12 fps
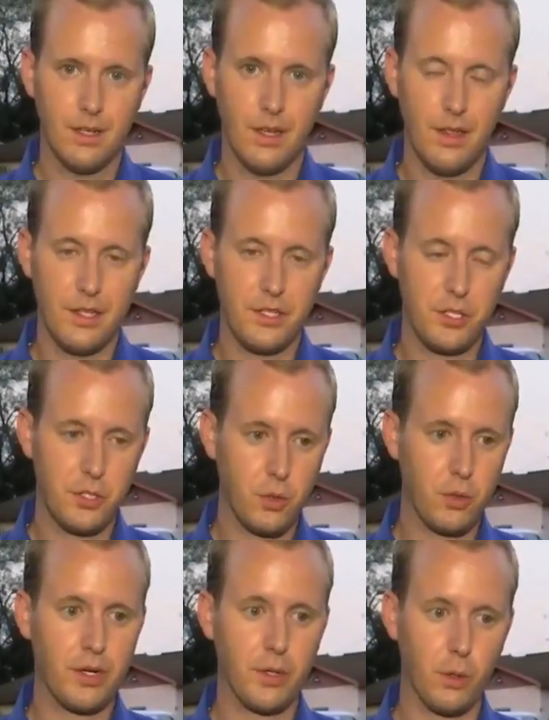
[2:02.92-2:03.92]
This
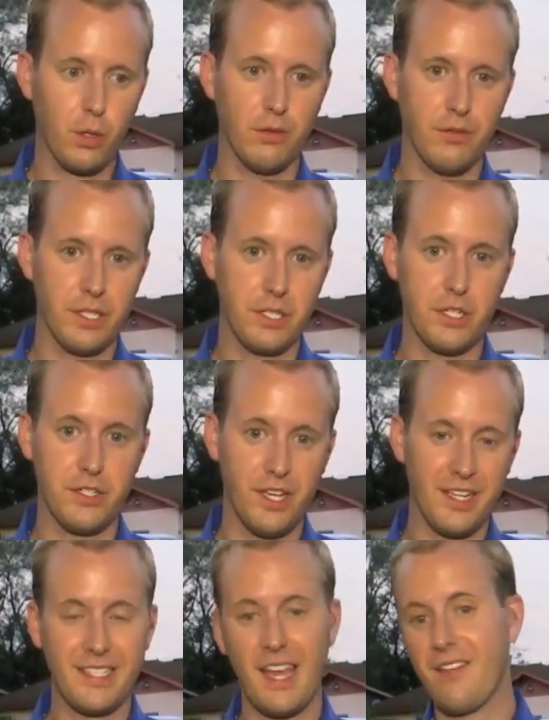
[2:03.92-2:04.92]
story in Orlo Vista
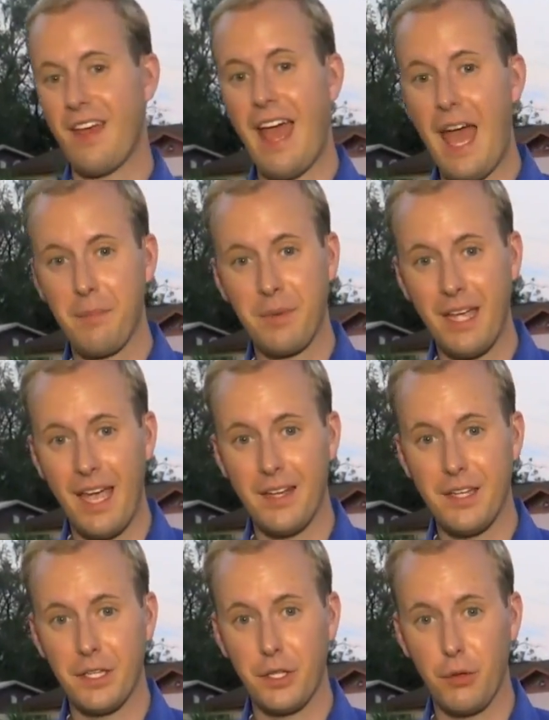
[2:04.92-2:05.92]
does have a happy
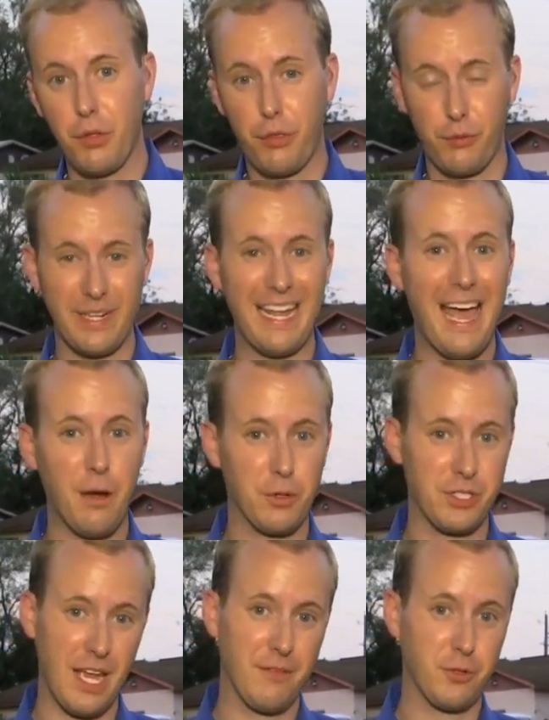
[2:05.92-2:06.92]
ending, though three
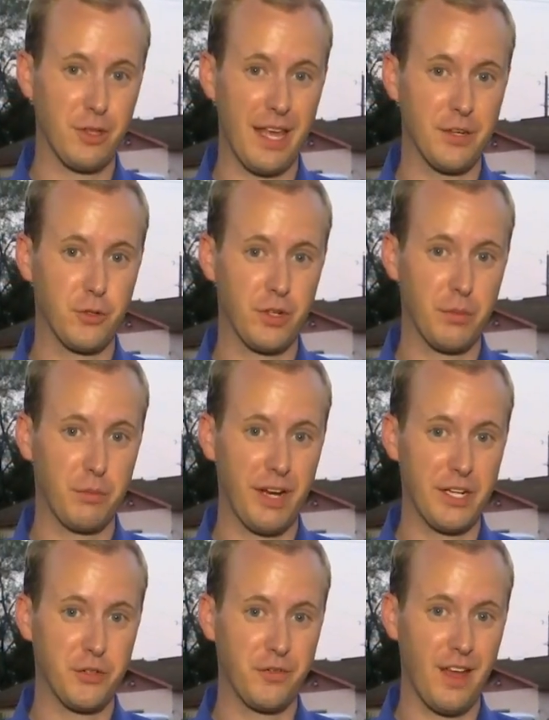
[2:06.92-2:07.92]
hours after that tree
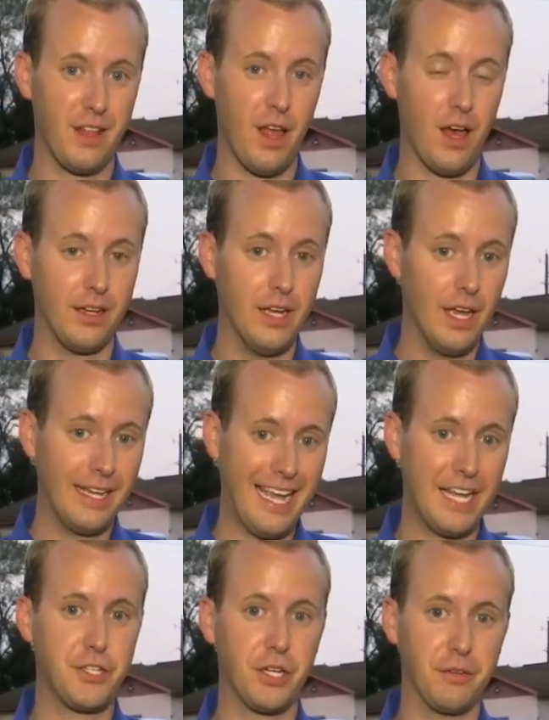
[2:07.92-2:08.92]
branch fell on,
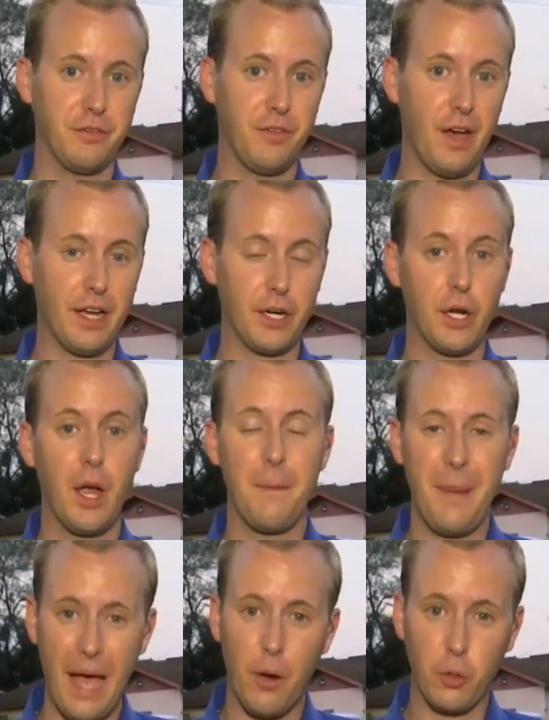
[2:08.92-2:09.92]
catching fire,
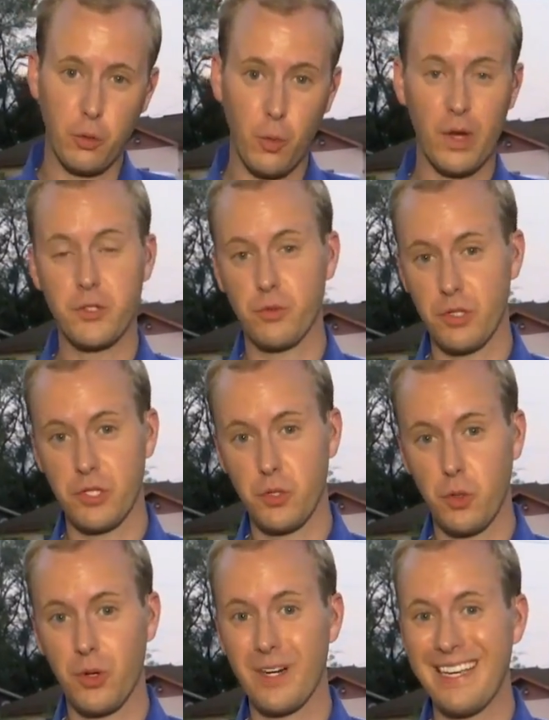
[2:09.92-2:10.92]
power was
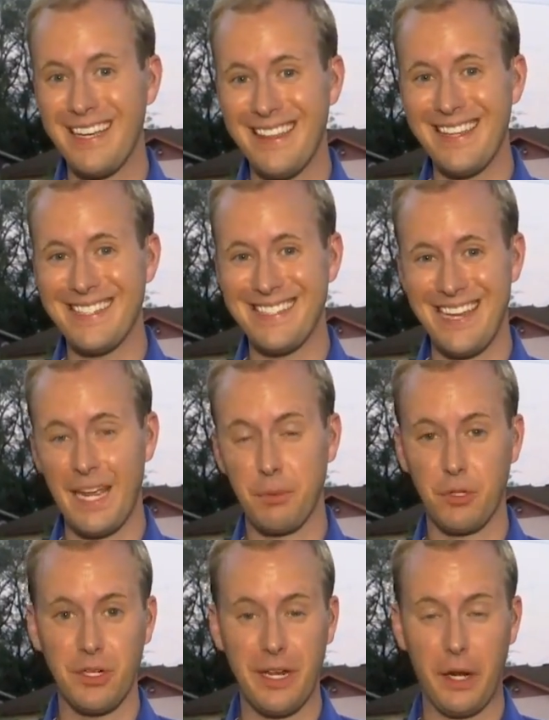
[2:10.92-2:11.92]
restored in this
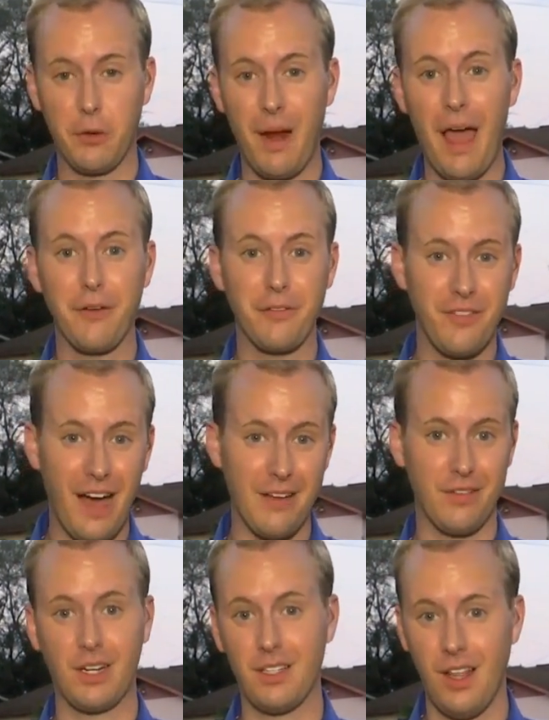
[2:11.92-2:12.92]
neighborhood at around
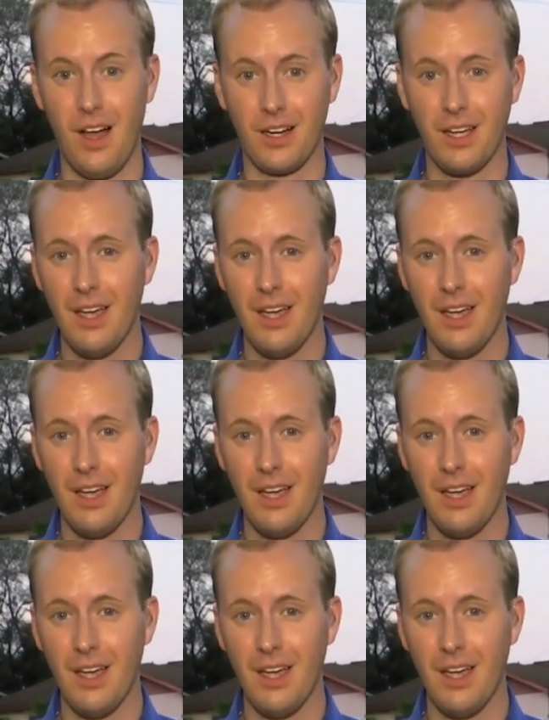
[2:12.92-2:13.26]
5 o'clock.